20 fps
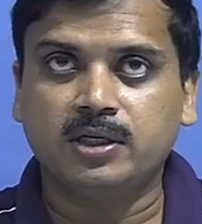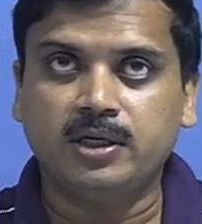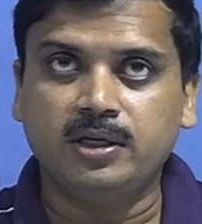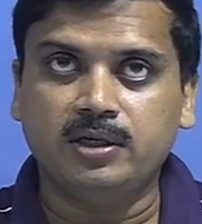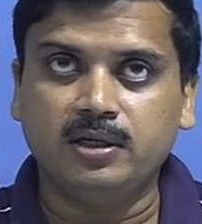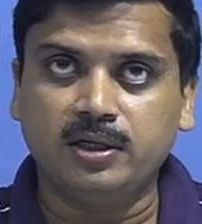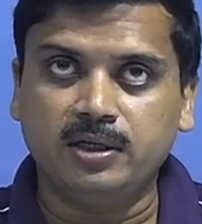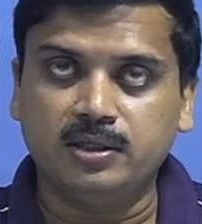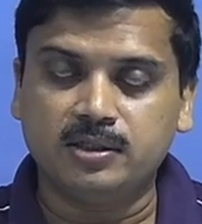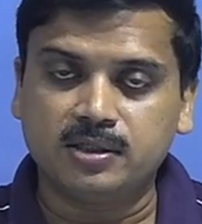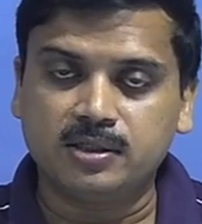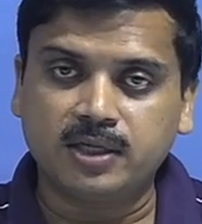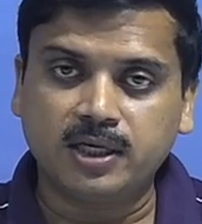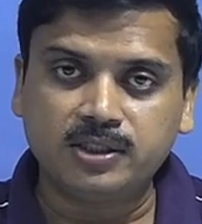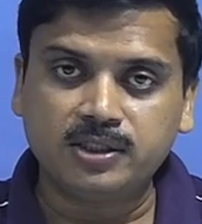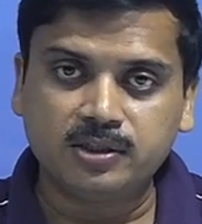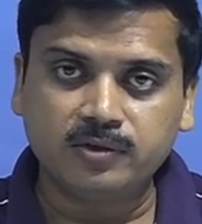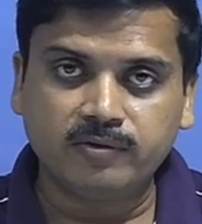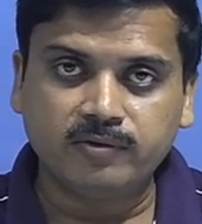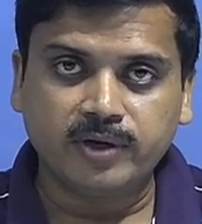in
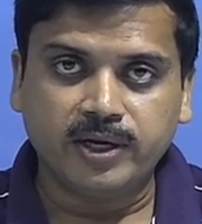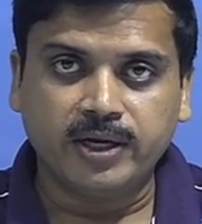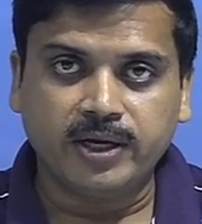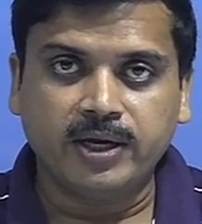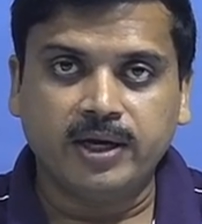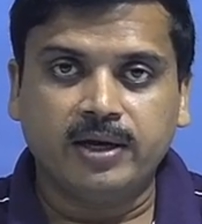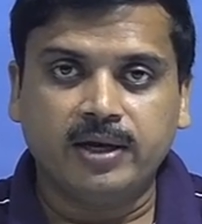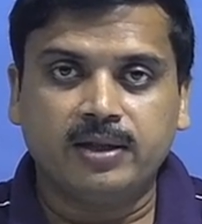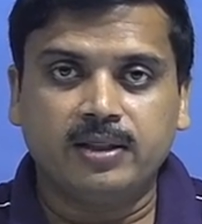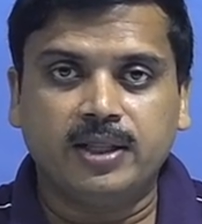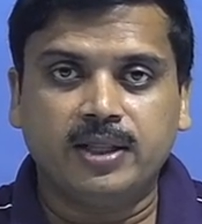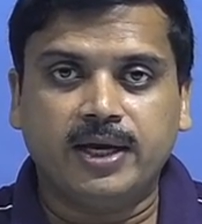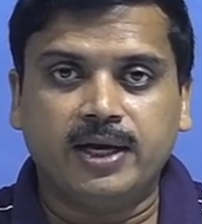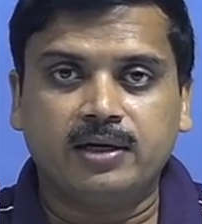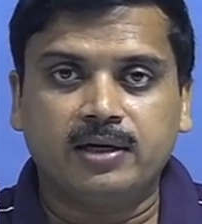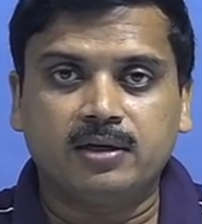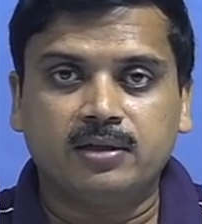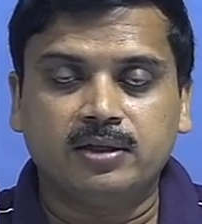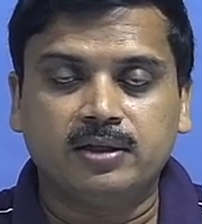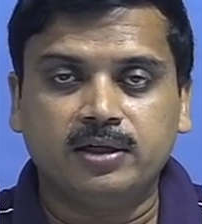such a way that
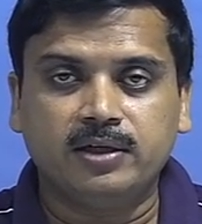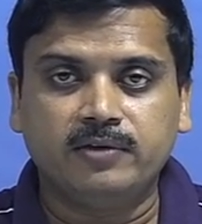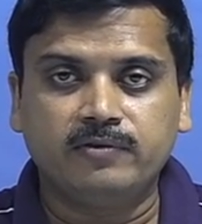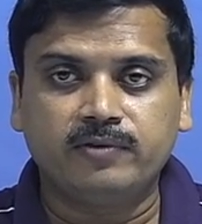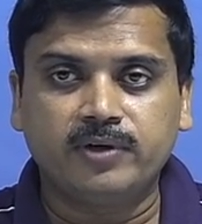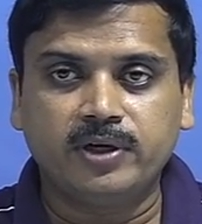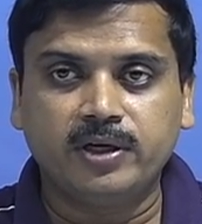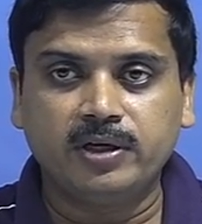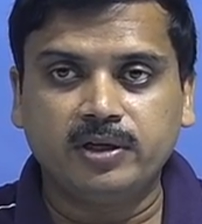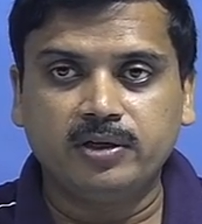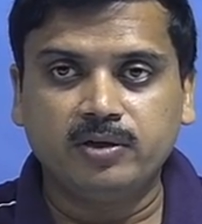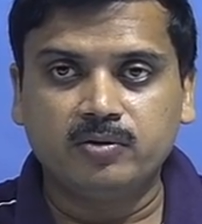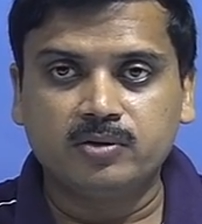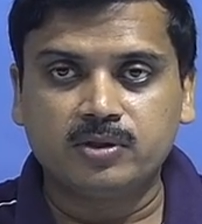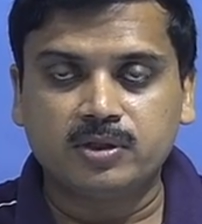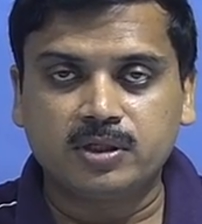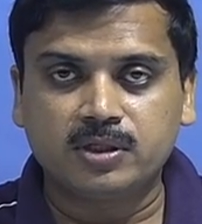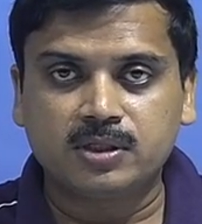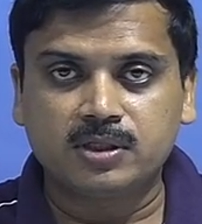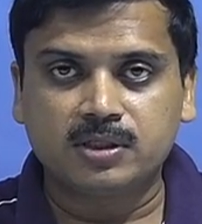the different
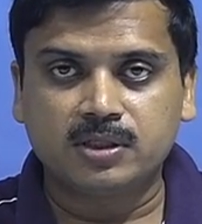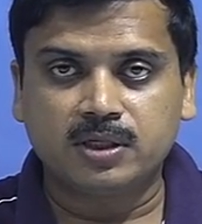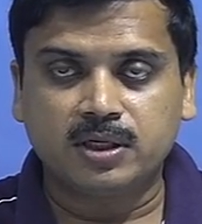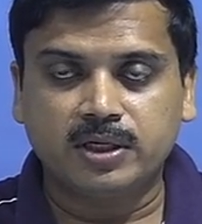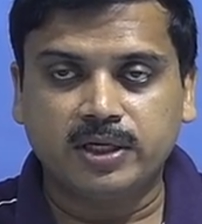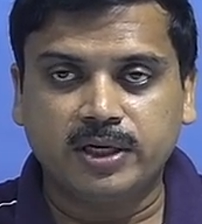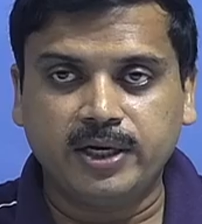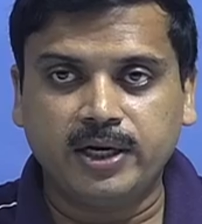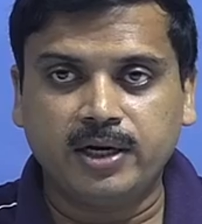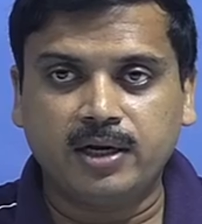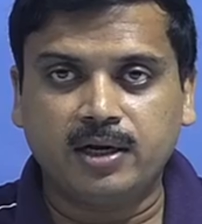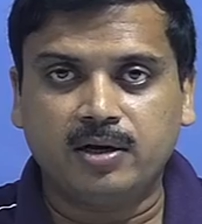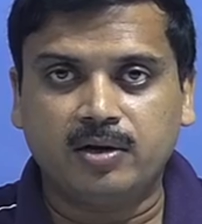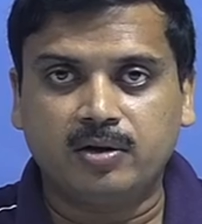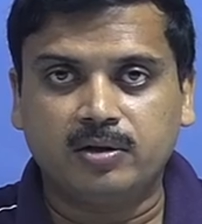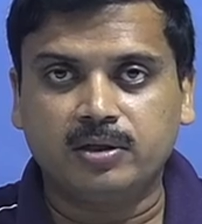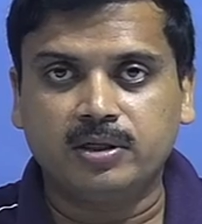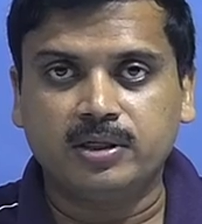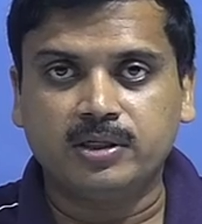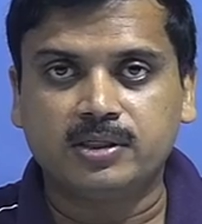users data or
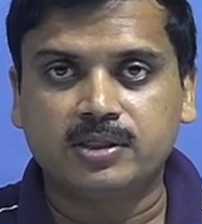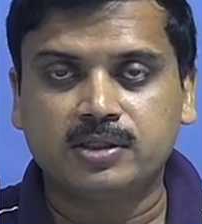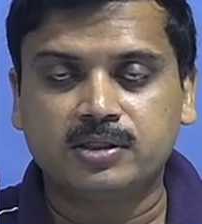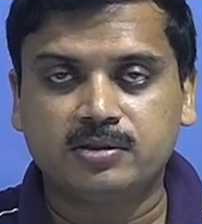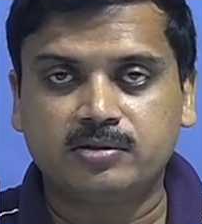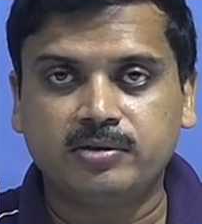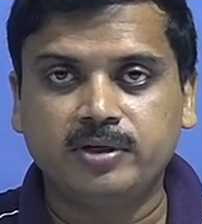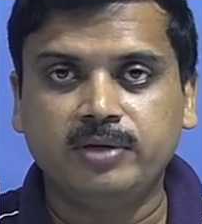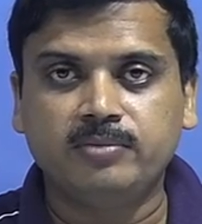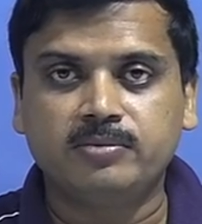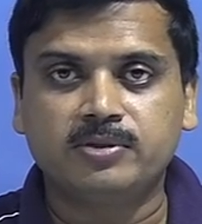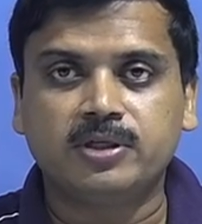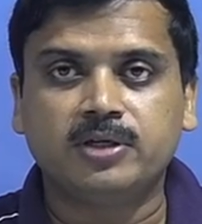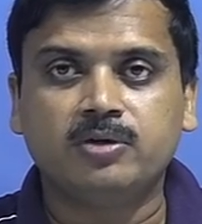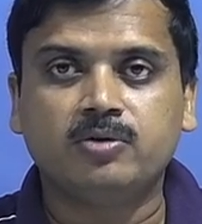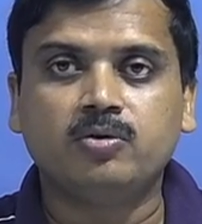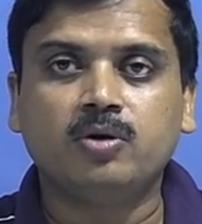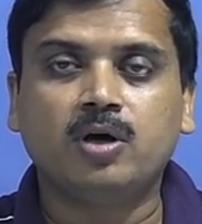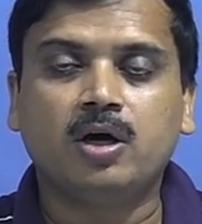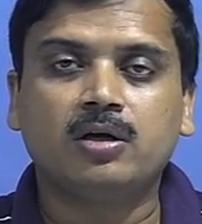the streams, they
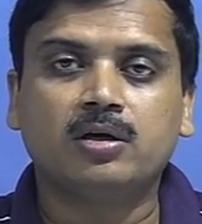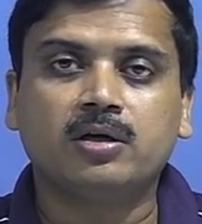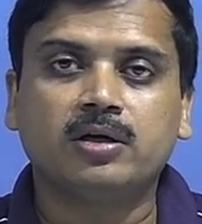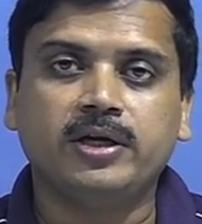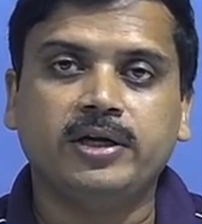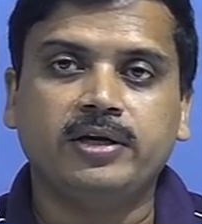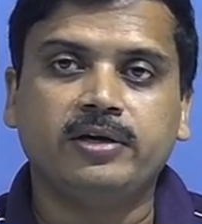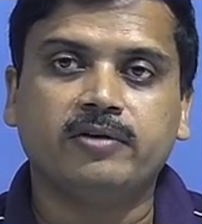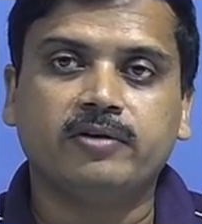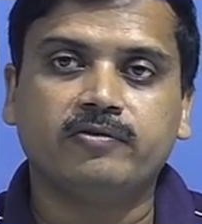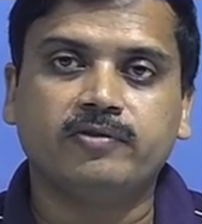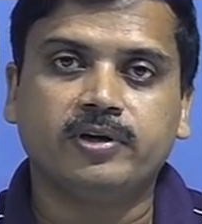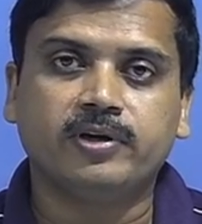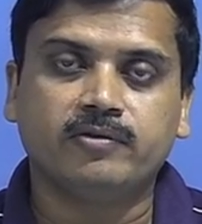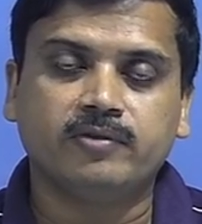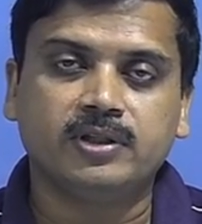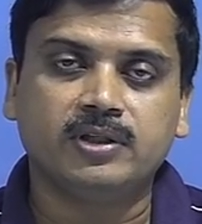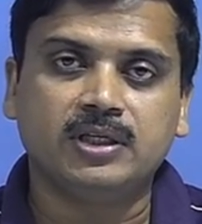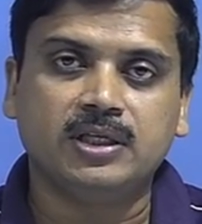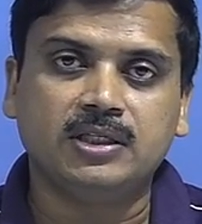do not interfere
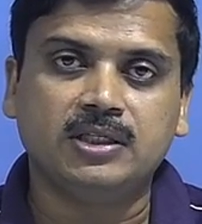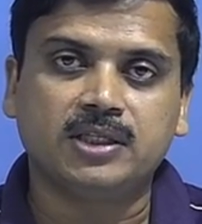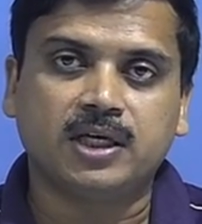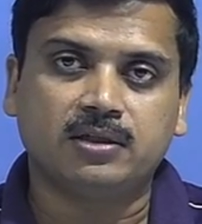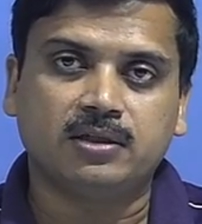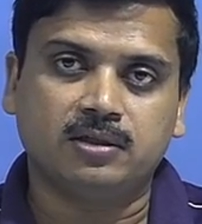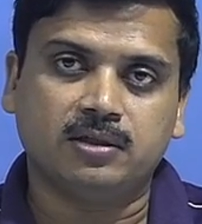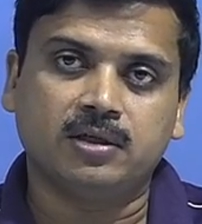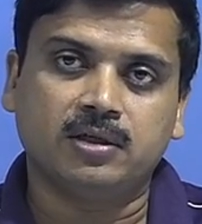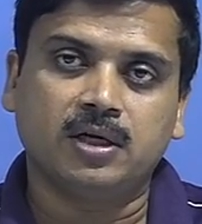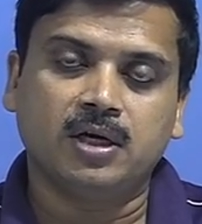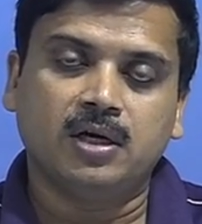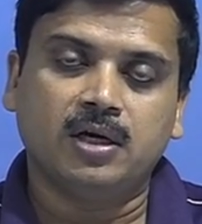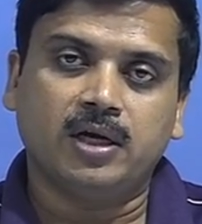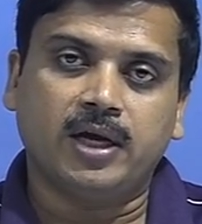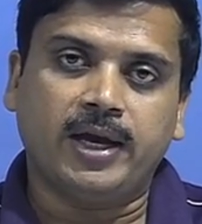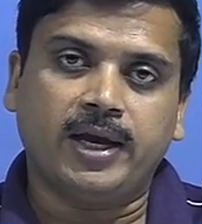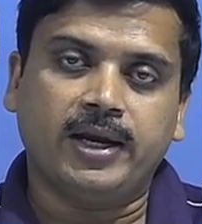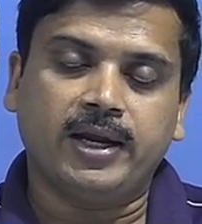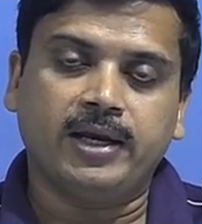with each other,
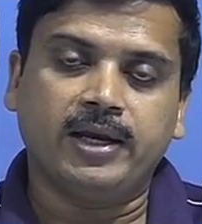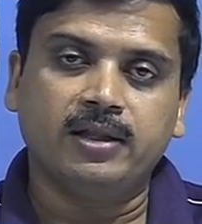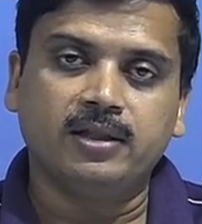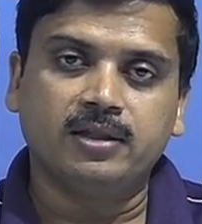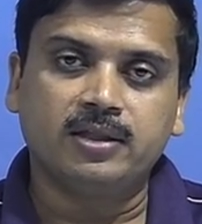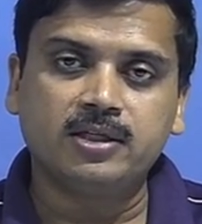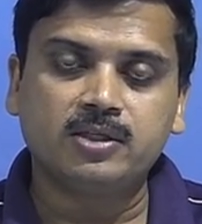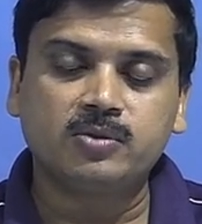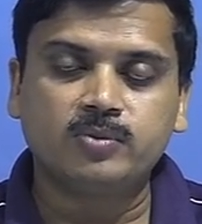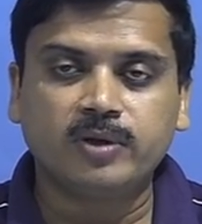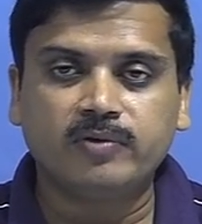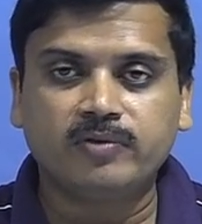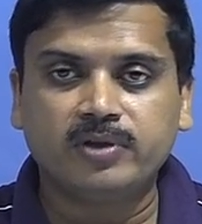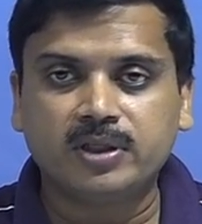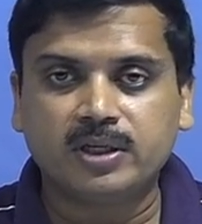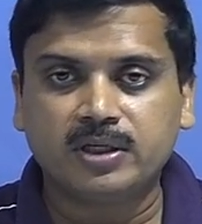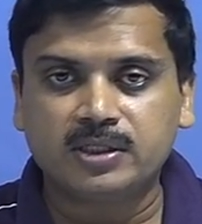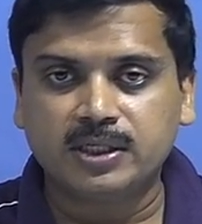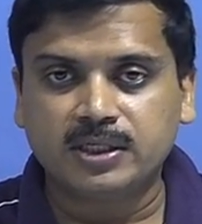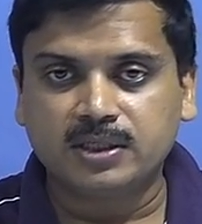and in this way, when
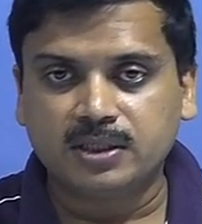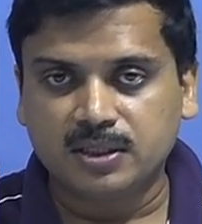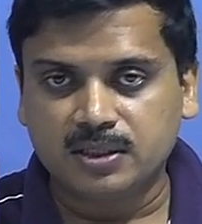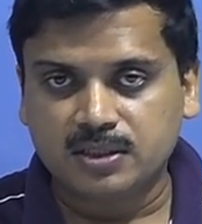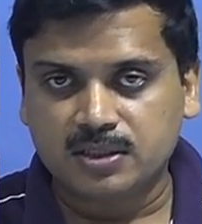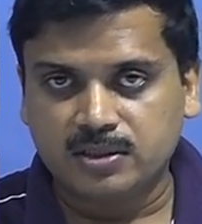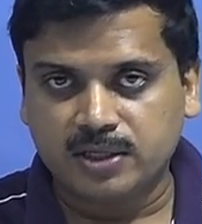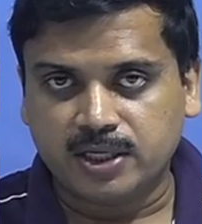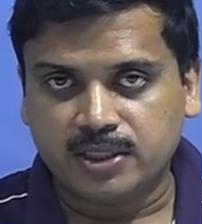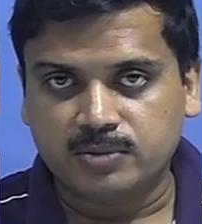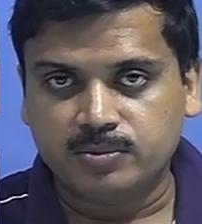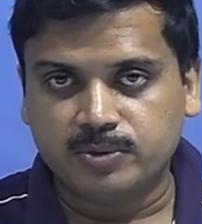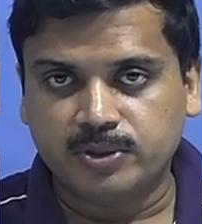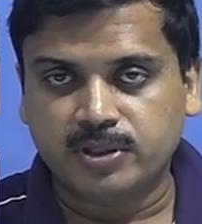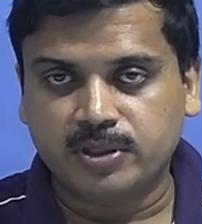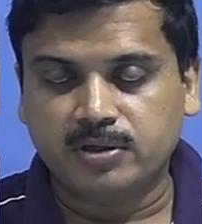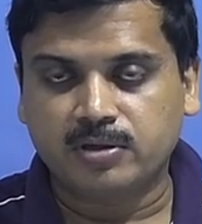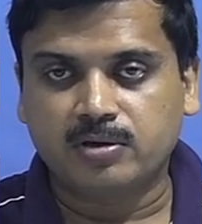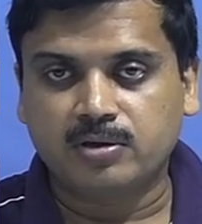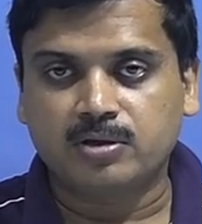the signal is
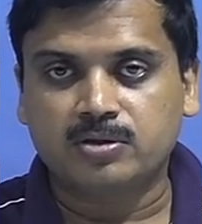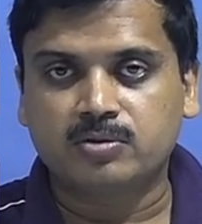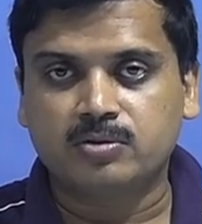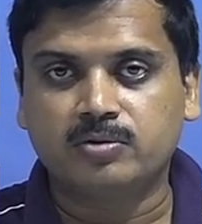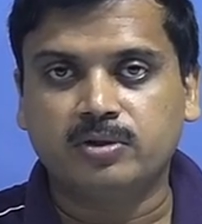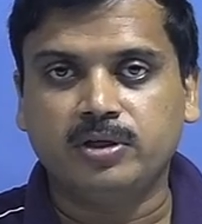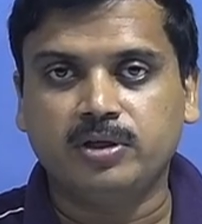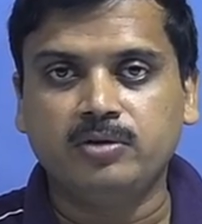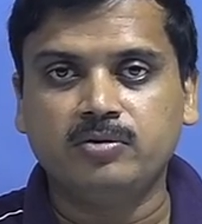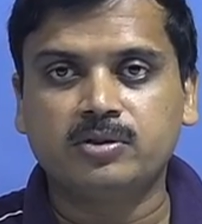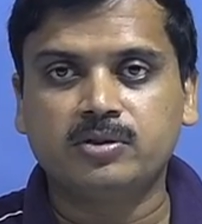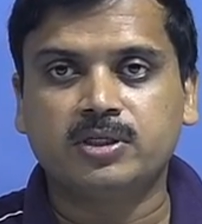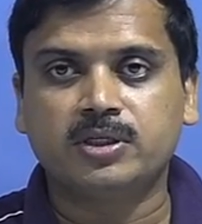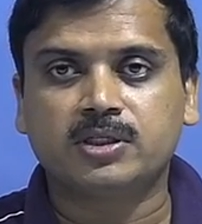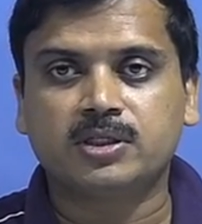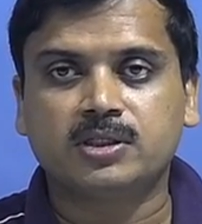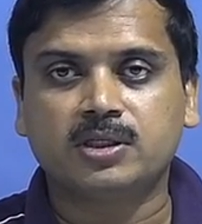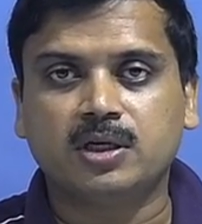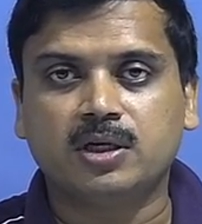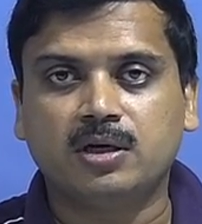transmitted across to the
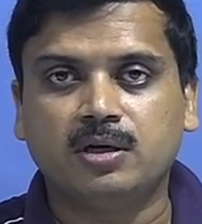users,